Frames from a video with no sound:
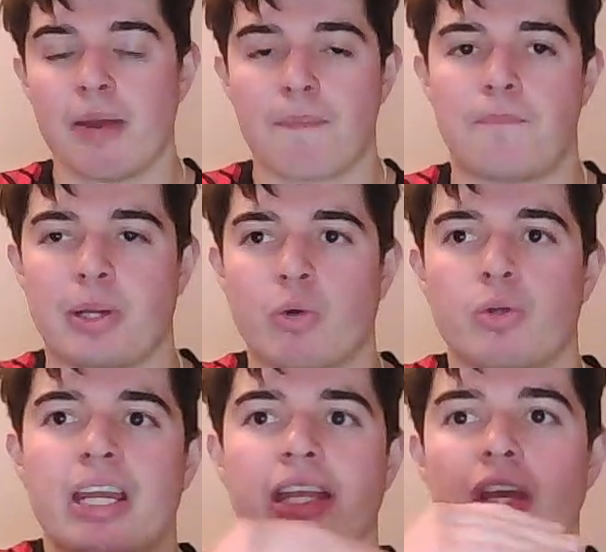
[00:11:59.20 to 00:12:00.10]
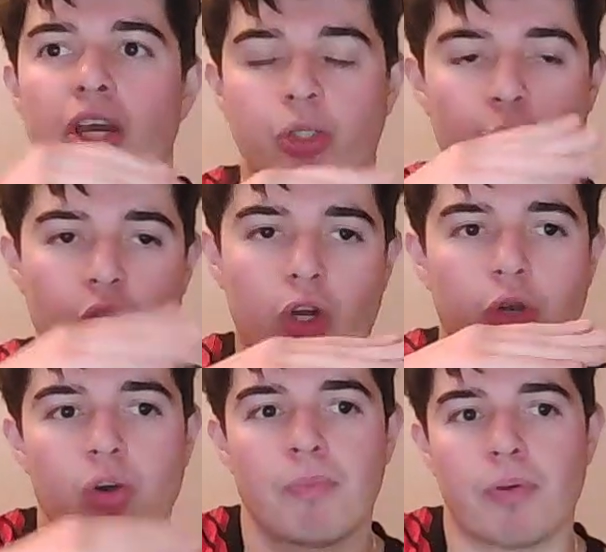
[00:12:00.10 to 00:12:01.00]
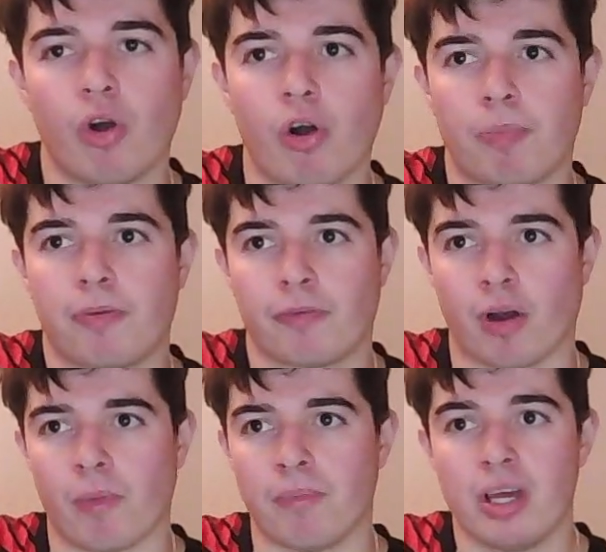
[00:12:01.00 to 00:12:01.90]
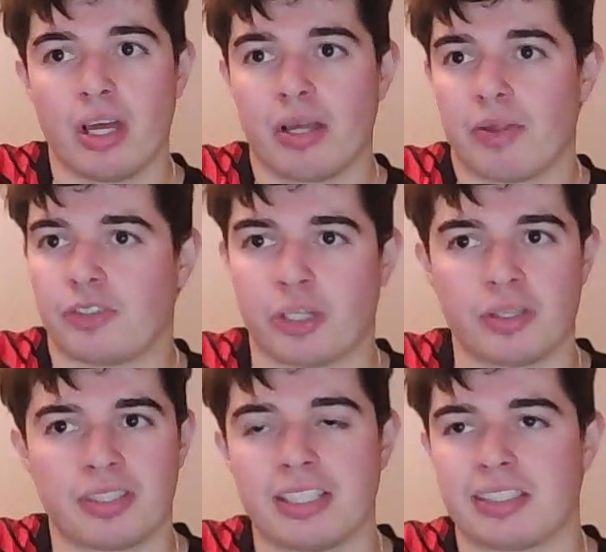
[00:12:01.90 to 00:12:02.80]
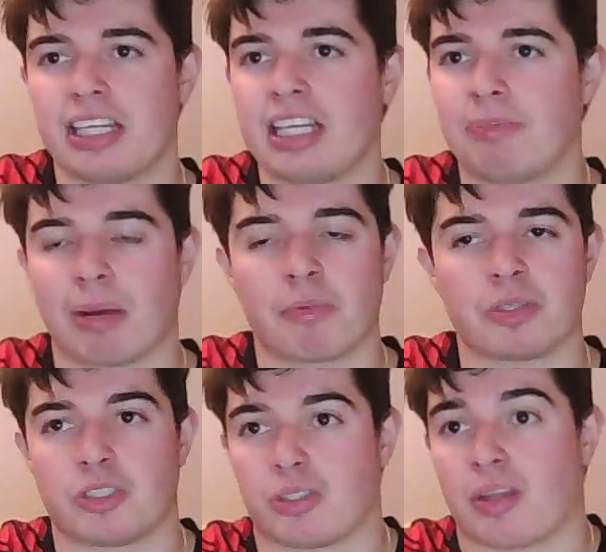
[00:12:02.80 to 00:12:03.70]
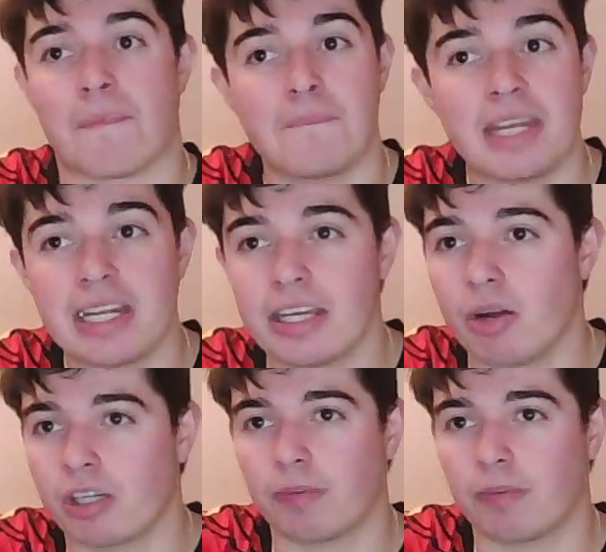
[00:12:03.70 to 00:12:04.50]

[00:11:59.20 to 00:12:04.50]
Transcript: building your club up from just this team that was just a mediocre